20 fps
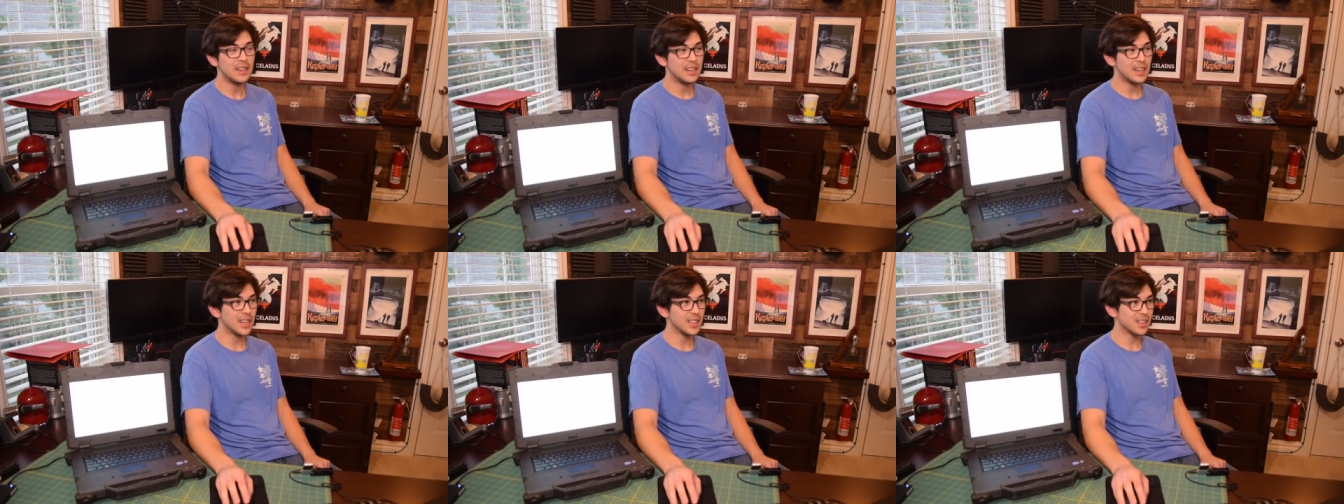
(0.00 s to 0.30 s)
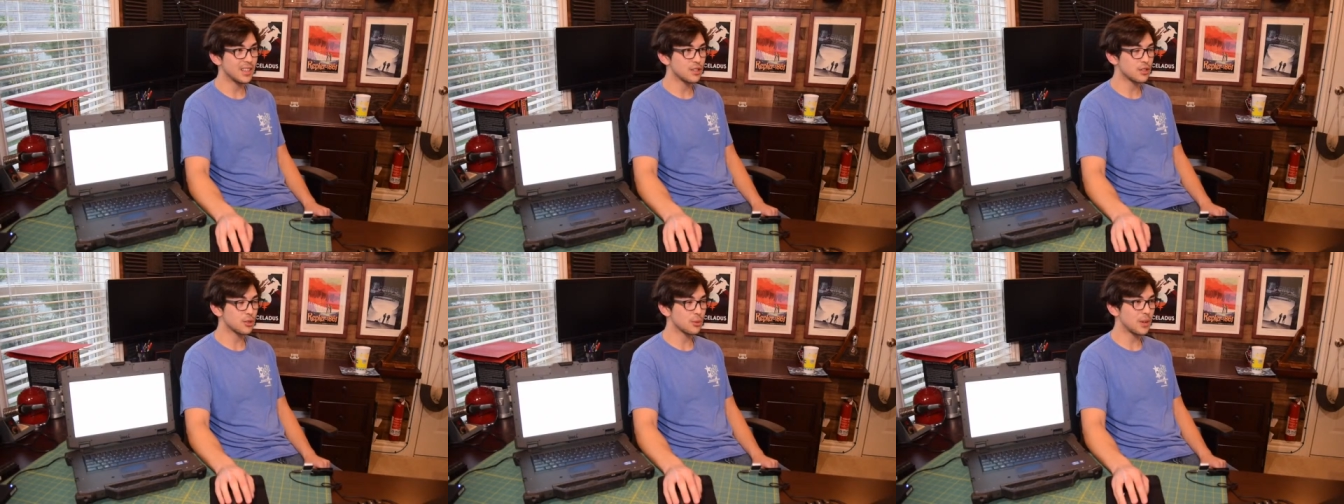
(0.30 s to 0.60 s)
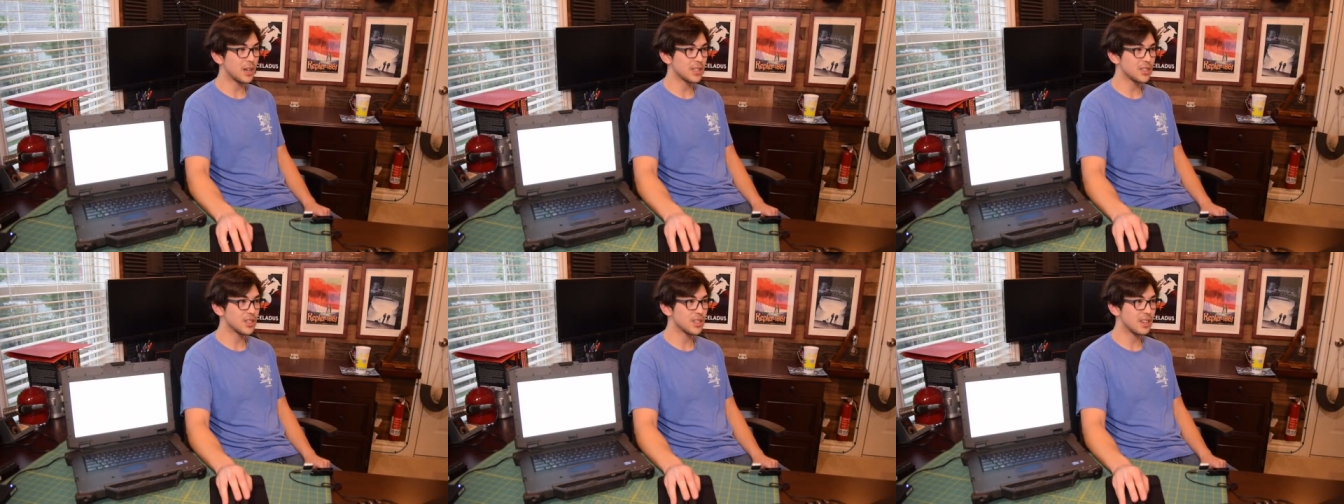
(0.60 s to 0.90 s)
Uh, thanks for
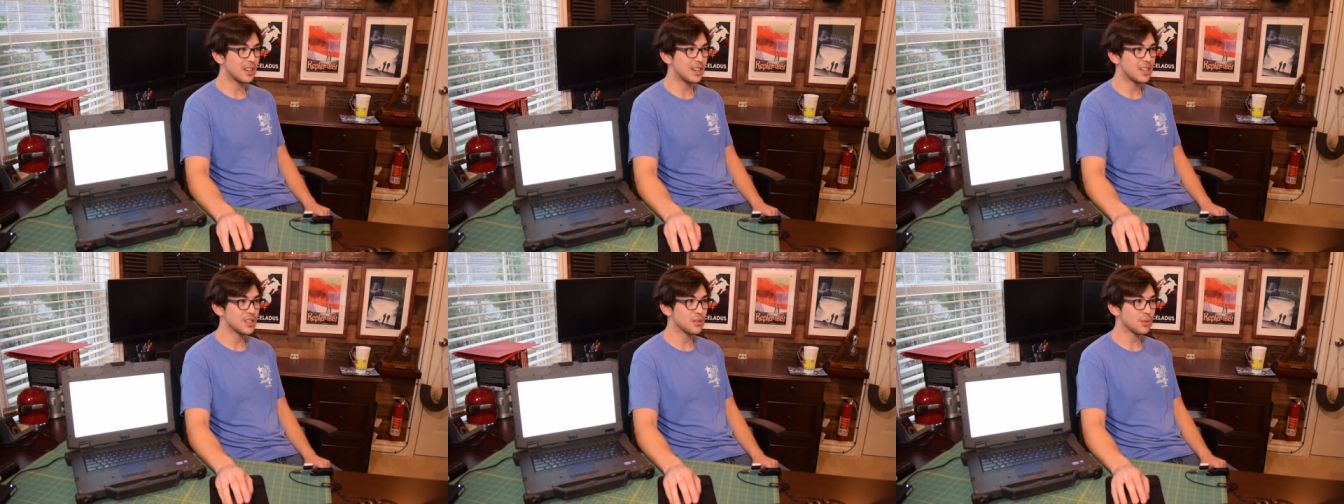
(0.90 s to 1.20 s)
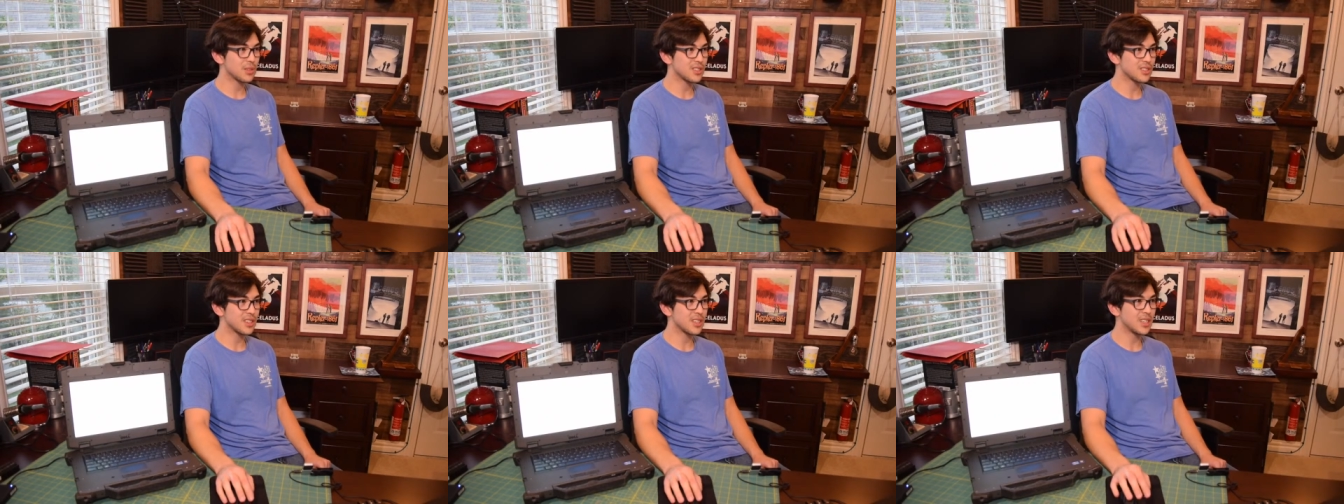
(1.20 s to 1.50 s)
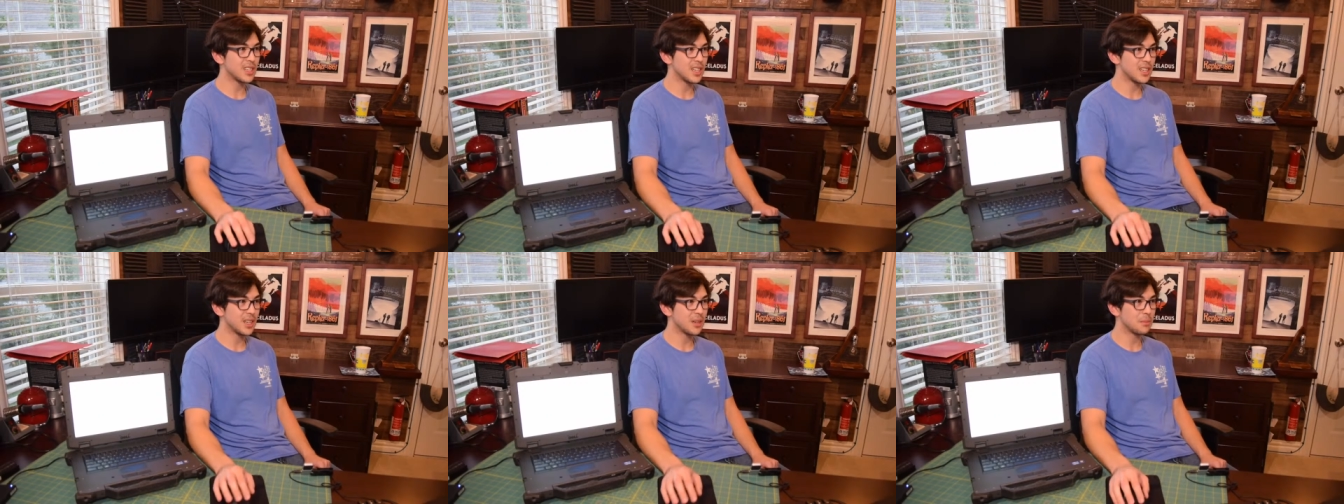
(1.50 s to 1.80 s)
watching, guys. Once
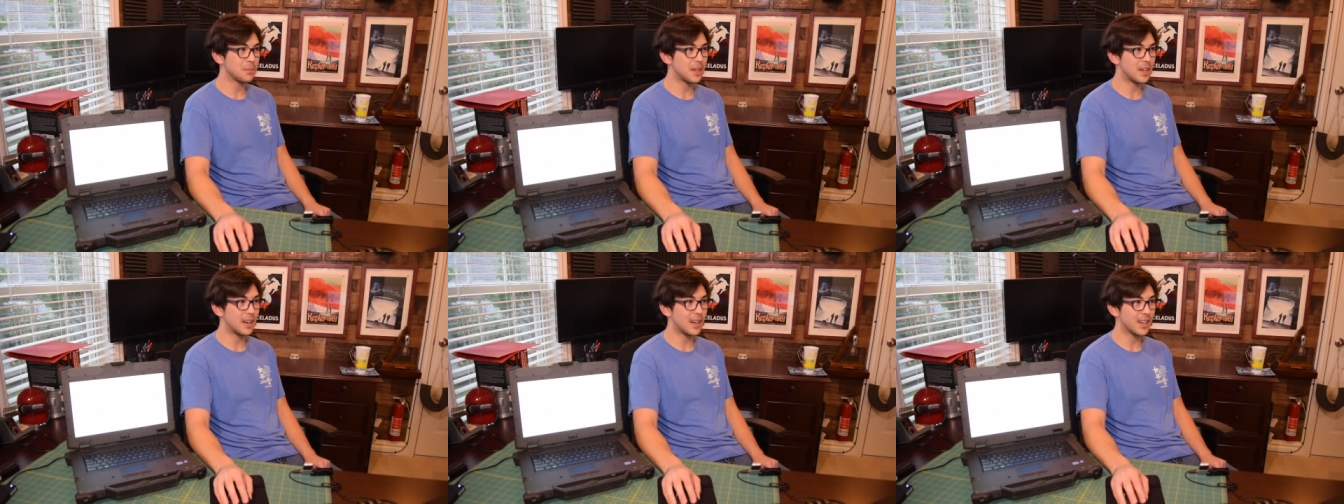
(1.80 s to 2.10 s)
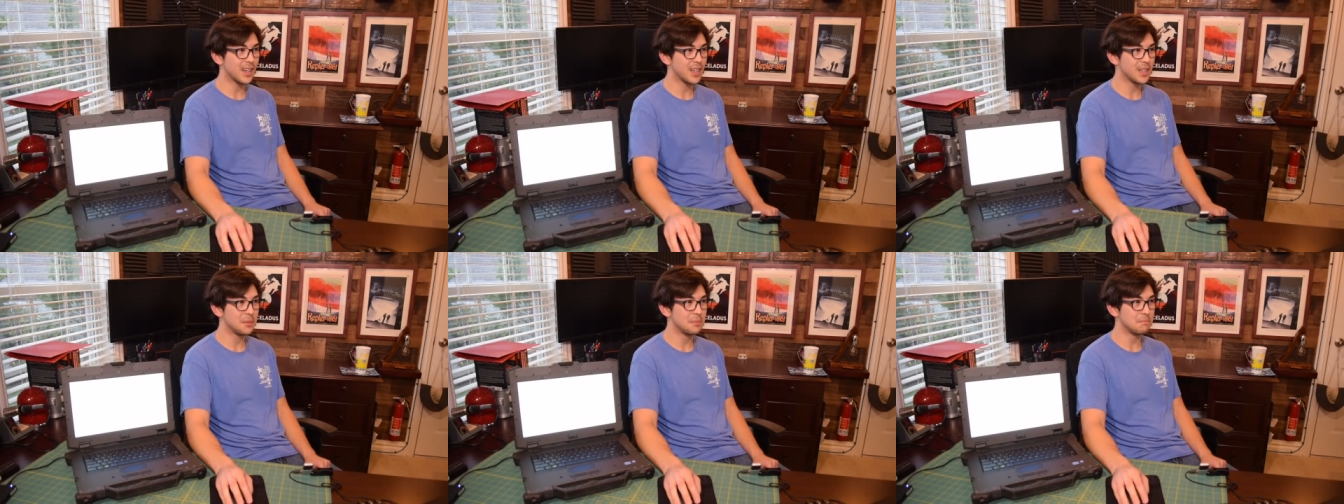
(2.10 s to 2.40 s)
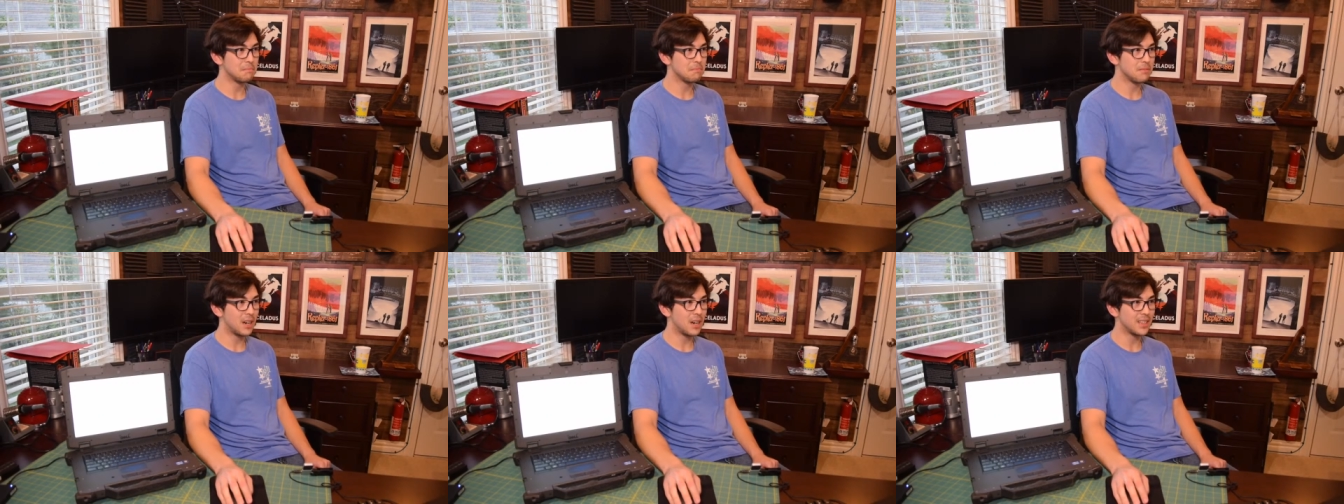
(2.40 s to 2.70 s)
again, I am back. I
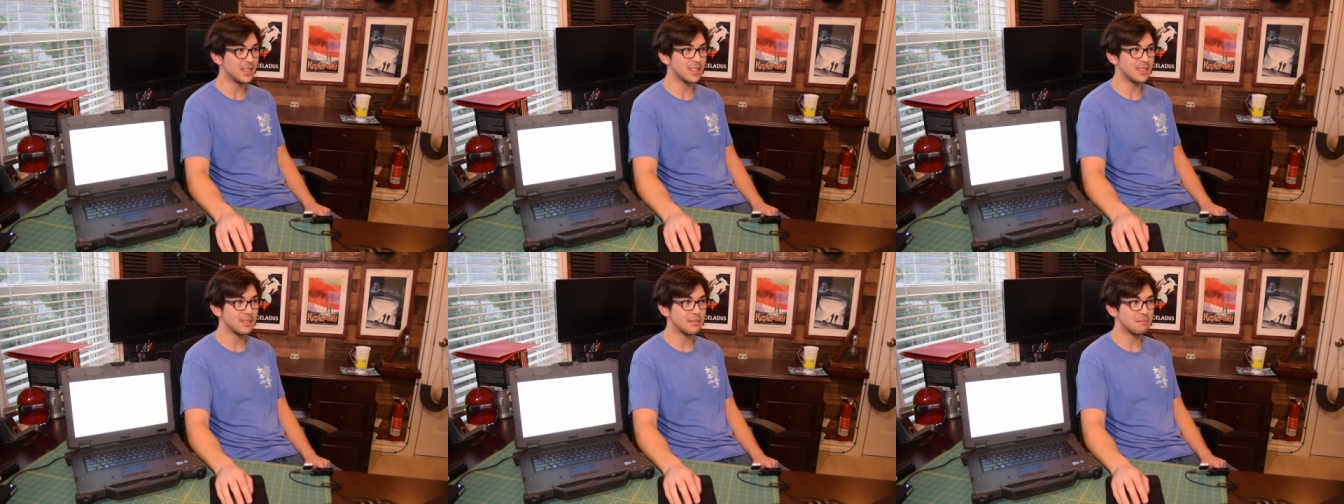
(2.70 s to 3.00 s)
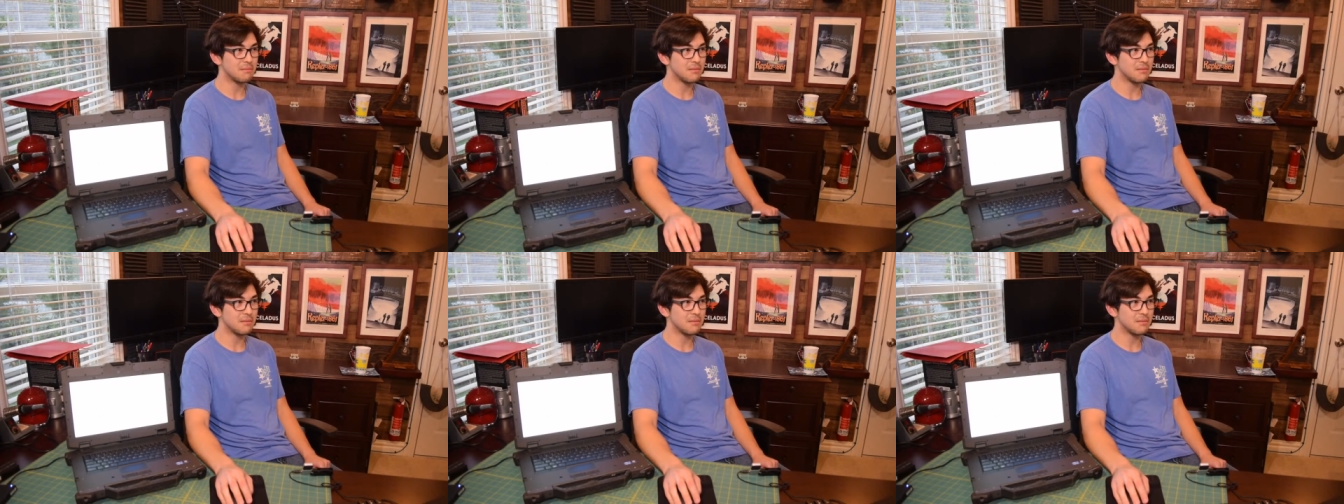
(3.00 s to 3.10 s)
am. I did